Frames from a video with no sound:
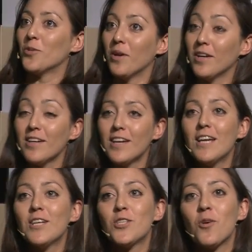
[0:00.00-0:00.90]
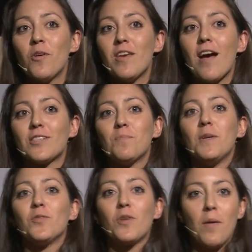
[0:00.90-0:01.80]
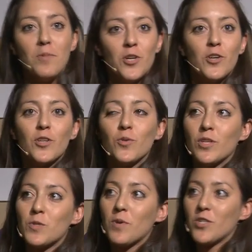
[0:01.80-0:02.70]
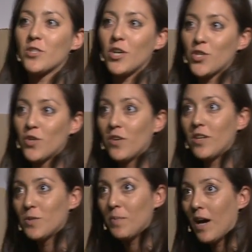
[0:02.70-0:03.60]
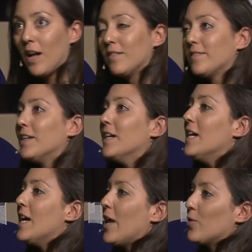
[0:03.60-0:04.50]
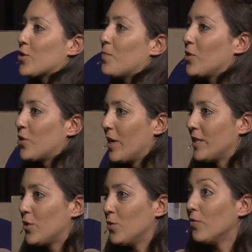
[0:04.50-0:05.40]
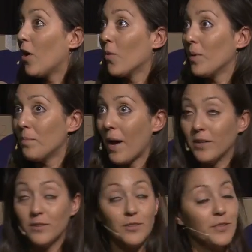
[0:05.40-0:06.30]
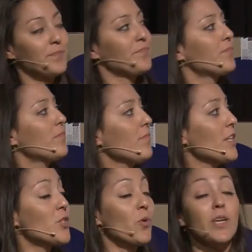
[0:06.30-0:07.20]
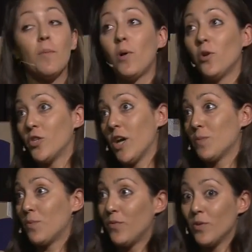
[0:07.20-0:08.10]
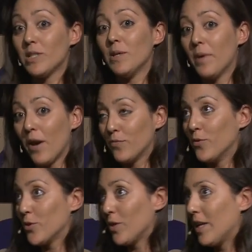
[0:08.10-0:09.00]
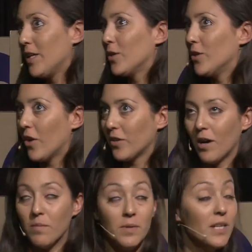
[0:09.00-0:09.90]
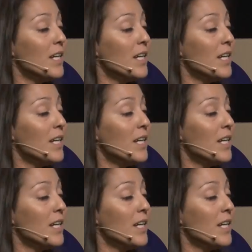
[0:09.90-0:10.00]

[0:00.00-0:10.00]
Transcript: do it. So he asked me to come here and do this presentation on his behalf and also moderate the two following panels. So he apologized profusely, but unfortunately he could not come.